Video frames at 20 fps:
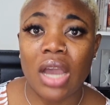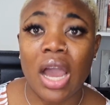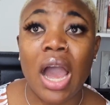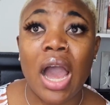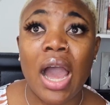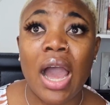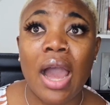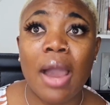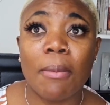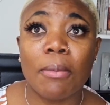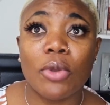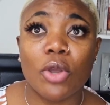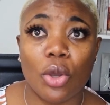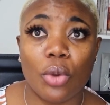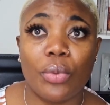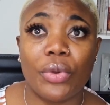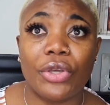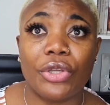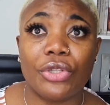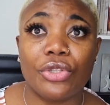I'm
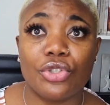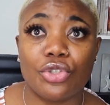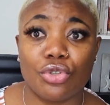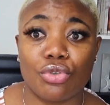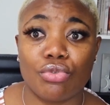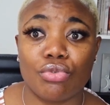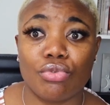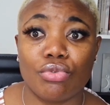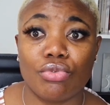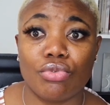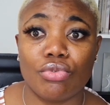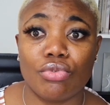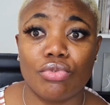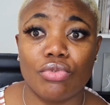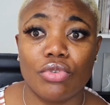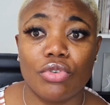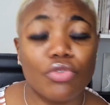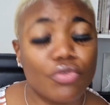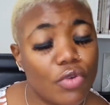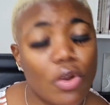going to
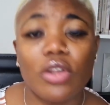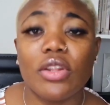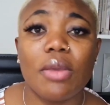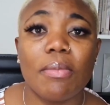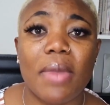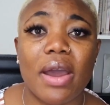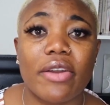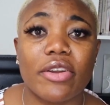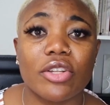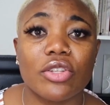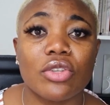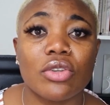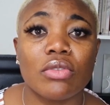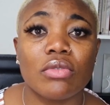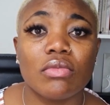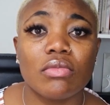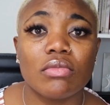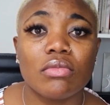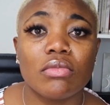run a marathon.